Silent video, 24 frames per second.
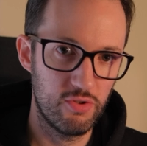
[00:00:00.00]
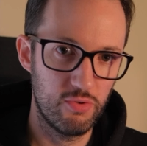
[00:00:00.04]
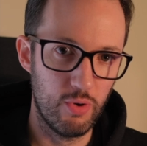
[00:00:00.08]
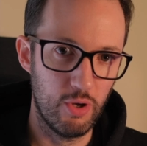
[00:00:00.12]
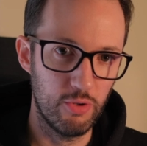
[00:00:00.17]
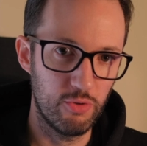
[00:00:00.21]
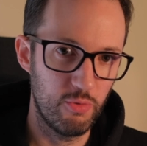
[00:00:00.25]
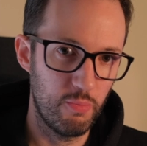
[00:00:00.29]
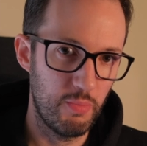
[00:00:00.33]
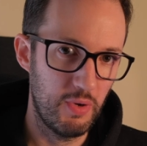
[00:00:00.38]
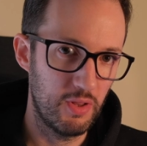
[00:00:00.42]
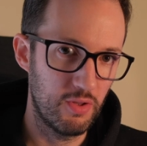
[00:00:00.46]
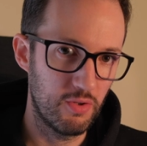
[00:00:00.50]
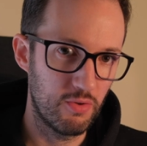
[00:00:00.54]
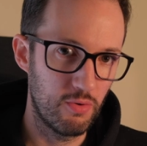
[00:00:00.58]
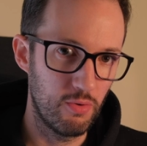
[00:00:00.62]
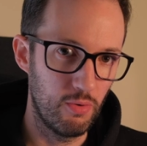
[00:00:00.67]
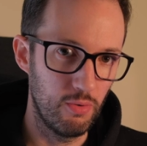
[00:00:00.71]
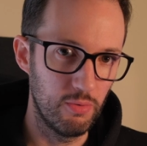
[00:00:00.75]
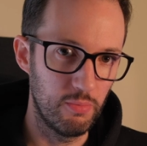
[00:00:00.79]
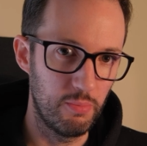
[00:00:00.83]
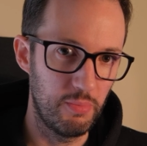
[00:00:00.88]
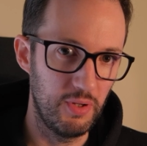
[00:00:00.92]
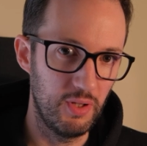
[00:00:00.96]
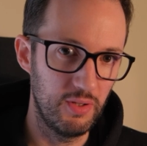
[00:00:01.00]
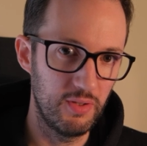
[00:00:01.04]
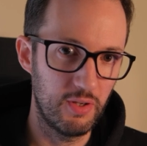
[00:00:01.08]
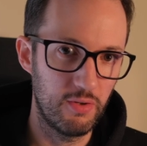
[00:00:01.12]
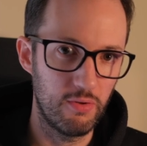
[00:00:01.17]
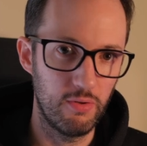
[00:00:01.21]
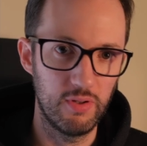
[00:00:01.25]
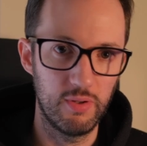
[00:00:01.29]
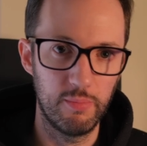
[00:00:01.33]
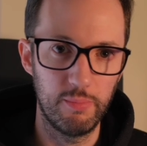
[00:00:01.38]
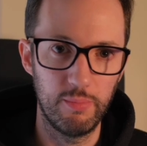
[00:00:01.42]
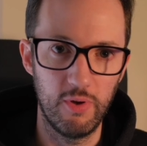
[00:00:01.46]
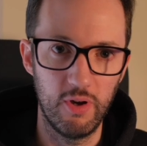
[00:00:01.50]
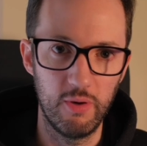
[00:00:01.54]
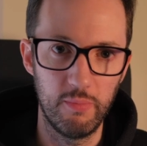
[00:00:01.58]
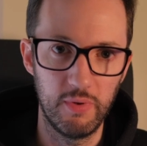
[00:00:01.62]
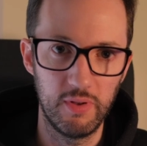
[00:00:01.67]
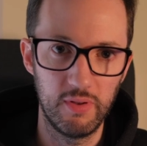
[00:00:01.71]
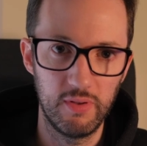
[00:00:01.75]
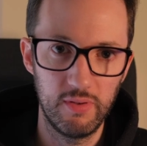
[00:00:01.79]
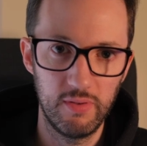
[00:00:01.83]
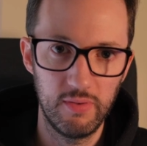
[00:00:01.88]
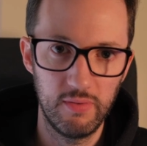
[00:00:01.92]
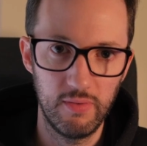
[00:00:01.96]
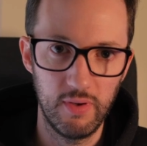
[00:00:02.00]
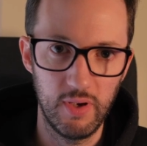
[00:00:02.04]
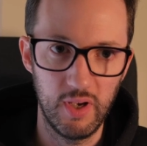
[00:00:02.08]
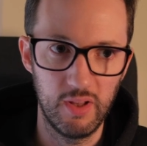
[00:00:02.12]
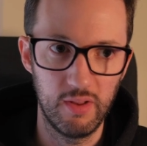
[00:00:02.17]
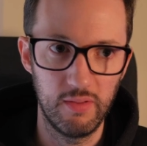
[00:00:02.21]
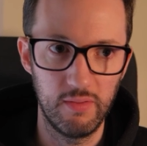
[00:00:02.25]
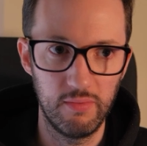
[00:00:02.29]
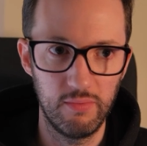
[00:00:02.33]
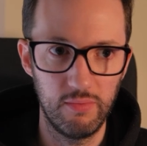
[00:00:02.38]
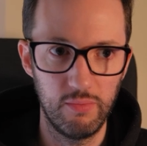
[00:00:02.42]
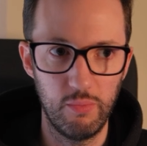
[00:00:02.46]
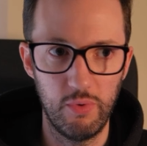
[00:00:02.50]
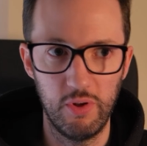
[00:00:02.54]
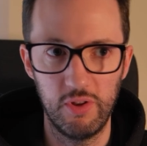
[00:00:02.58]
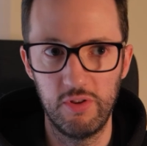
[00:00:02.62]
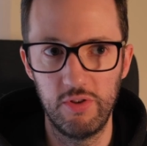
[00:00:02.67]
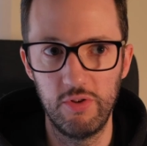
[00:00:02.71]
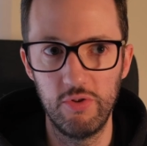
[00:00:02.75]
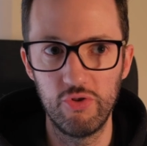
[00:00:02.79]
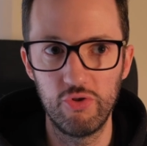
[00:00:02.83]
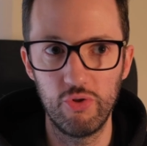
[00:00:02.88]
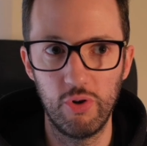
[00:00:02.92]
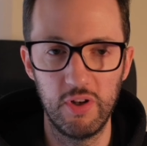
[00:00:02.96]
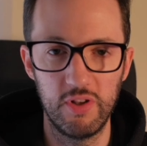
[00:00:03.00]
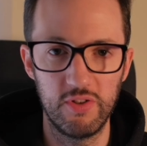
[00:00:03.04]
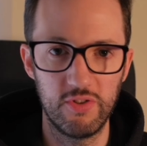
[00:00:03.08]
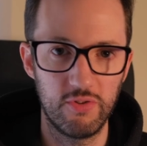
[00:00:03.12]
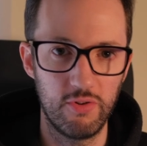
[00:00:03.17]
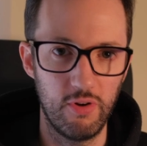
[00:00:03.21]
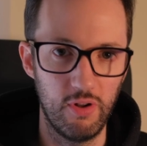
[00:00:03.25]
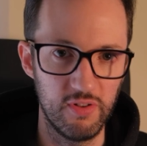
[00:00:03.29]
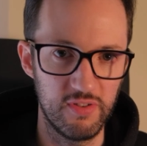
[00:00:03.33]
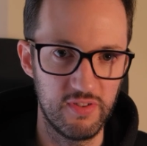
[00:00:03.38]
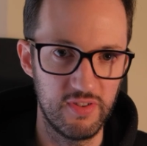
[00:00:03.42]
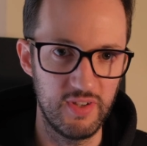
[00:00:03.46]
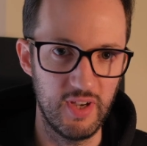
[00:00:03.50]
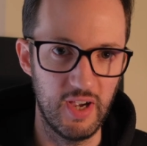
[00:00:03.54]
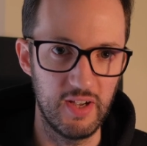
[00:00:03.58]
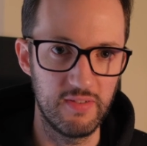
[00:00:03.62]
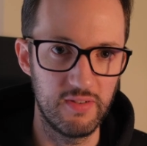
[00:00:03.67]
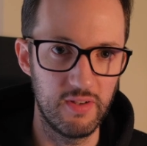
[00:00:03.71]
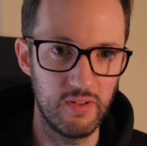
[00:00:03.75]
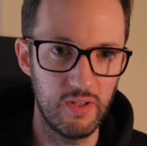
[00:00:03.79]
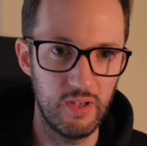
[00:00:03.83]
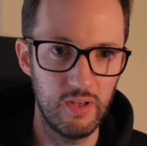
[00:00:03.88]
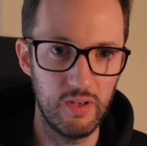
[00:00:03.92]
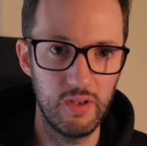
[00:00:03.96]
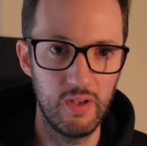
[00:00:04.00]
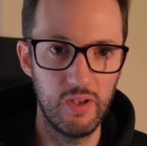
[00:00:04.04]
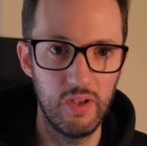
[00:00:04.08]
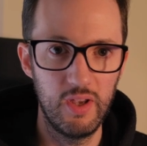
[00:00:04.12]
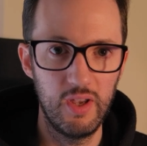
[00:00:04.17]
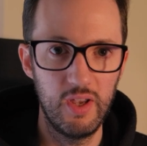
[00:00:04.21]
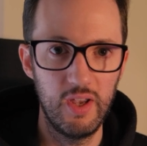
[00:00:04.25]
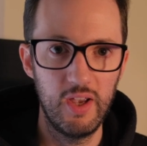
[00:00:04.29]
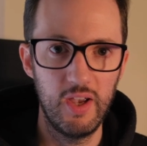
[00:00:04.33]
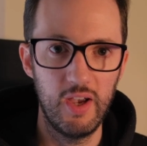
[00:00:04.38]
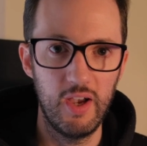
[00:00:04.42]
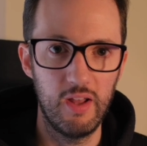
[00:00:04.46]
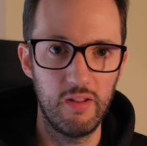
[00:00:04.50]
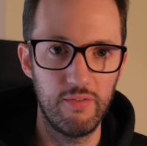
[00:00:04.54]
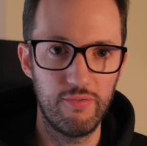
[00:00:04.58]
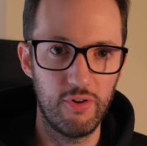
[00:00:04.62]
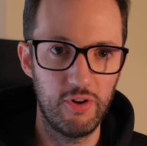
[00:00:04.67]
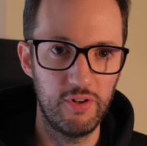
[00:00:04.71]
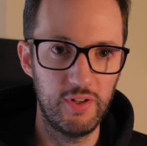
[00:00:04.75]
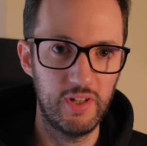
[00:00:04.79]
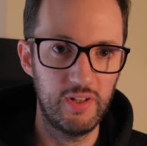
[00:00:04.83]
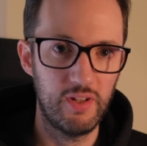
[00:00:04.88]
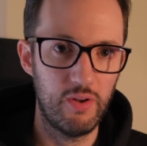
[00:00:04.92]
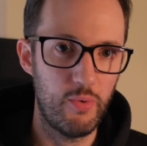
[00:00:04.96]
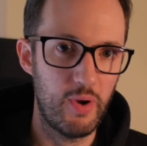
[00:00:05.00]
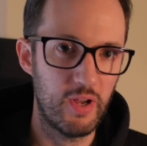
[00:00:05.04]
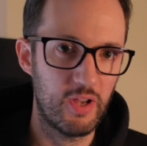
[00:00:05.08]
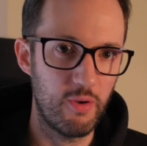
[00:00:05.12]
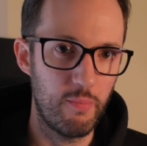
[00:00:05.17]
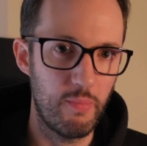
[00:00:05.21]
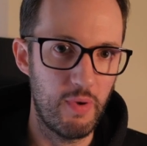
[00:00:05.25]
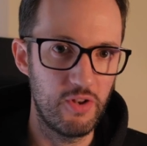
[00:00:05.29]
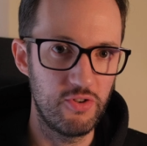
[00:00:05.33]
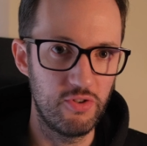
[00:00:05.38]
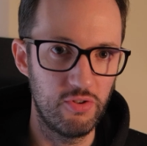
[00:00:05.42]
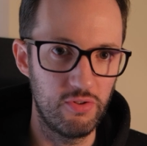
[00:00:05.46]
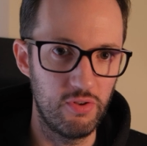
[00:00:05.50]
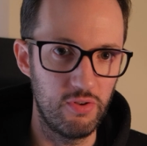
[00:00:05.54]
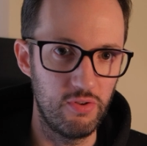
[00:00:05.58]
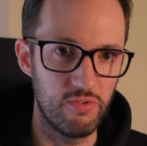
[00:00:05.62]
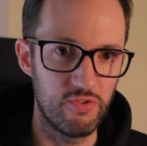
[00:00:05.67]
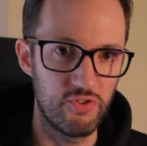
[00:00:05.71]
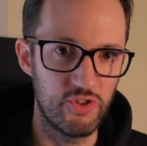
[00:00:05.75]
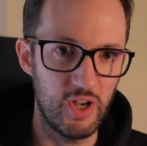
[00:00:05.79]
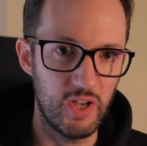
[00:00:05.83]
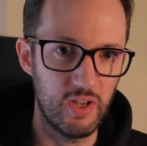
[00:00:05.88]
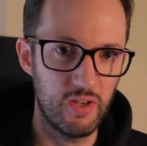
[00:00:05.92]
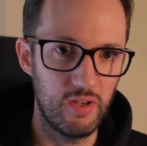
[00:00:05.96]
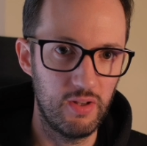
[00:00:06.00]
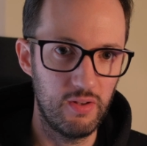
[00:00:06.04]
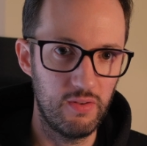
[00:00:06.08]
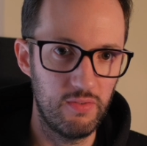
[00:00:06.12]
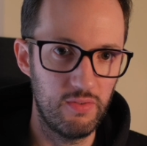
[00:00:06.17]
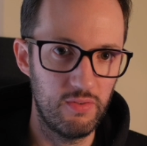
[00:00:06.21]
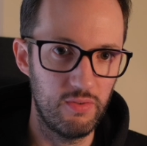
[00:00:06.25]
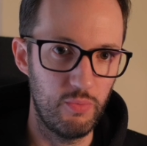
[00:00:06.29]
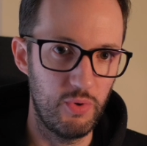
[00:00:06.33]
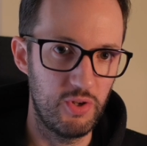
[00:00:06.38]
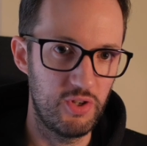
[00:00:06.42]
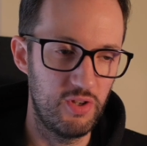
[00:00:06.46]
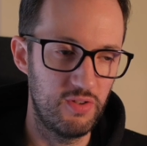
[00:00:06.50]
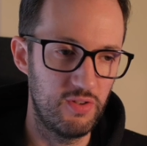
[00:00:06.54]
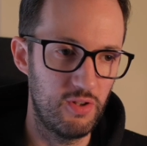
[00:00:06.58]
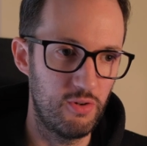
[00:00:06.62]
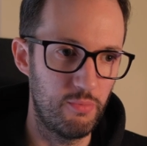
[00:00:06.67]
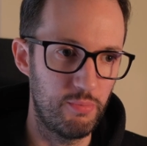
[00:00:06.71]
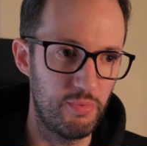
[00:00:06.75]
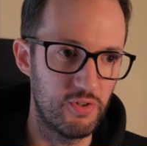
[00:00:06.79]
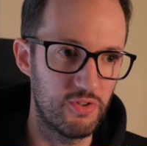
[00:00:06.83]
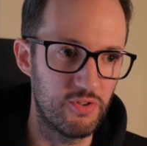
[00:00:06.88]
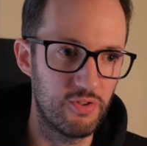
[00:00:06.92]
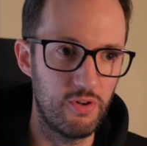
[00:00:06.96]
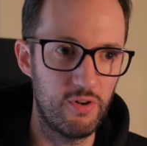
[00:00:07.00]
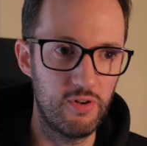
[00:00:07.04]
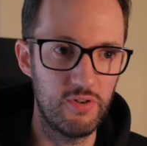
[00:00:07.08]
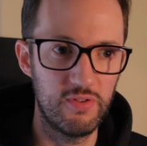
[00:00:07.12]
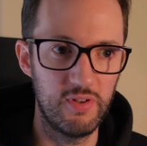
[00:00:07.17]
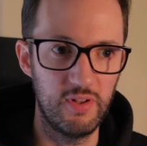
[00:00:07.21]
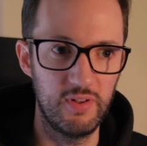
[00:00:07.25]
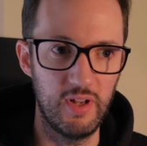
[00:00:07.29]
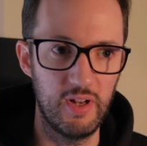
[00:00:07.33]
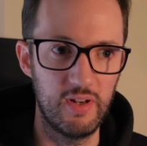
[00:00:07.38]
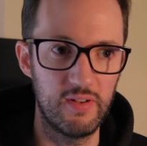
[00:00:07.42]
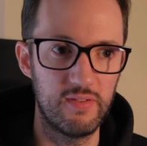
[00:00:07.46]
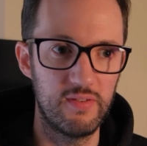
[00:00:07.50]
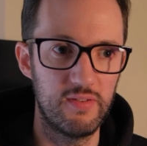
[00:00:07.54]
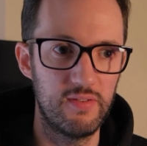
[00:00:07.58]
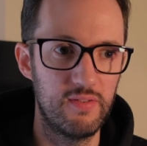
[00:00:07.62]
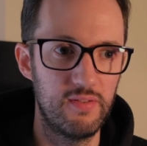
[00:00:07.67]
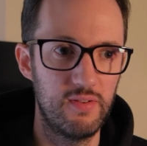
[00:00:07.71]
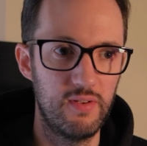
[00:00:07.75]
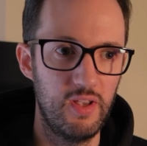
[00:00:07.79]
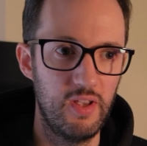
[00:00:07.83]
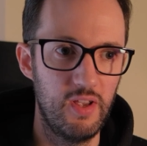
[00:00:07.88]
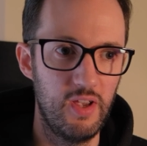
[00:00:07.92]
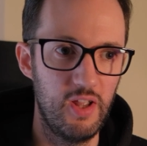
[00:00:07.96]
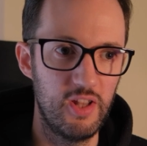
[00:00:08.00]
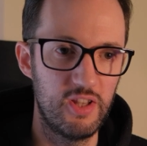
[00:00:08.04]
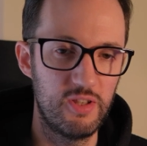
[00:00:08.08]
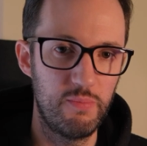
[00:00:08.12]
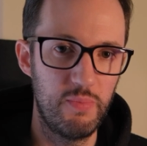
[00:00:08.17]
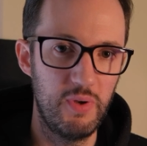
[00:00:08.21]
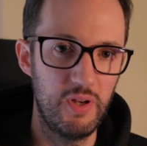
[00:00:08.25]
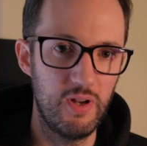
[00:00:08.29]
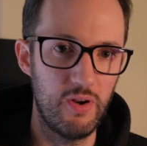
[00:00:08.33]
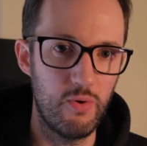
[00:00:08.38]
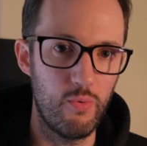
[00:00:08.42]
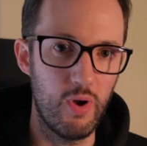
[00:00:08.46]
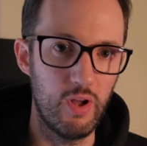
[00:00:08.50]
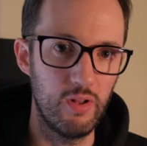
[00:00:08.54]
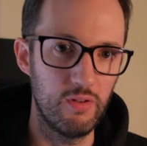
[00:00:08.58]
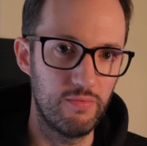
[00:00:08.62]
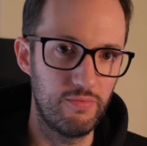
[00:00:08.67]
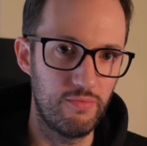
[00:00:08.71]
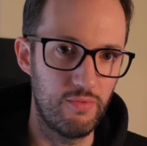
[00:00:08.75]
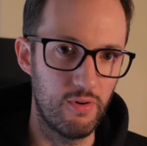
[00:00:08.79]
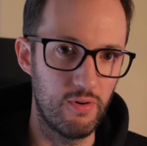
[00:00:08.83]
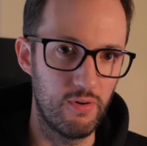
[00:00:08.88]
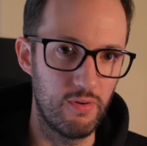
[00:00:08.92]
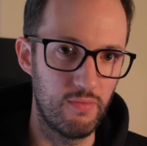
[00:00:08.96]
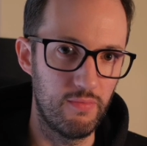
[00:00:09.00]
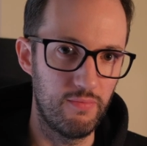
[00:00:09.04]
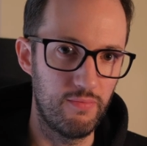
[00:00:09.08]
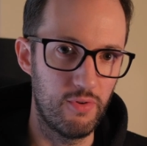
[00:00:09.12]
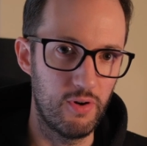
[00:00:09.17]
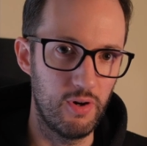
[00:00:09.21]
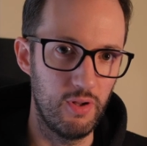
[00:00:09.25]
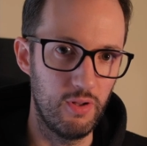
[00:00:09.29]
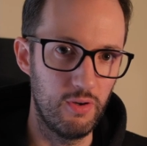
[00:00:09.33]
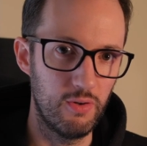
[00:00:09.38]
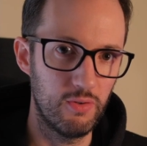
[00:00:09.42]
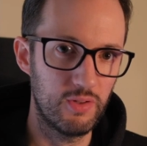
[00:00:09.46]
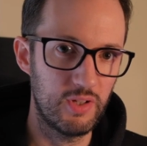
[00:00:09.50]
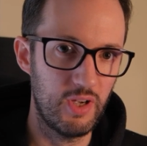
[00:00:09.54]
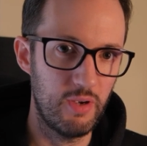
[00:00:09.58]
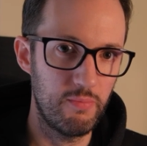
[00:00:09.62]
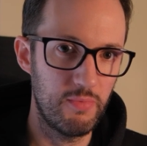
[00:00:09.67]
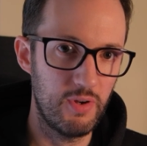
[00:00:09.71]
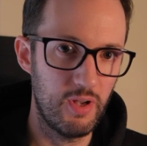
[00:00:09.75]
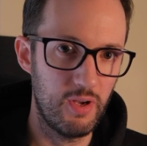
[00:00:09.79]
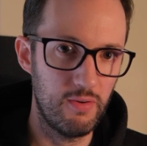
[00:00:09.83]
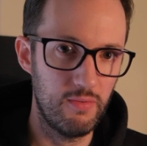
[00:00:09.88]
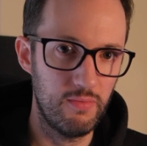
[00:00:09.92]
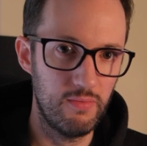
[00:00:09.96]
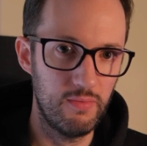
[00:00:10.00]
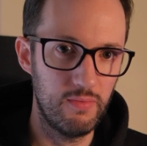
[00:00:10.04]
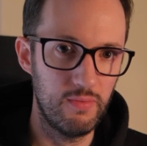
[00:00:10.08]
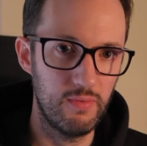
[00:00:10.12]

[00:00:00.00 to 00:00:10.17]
automate code build and code deployment, and what usually is called CI/CD. And for that, I recommend you to use Jenkins, which is an open source, and it's been around for a long time now.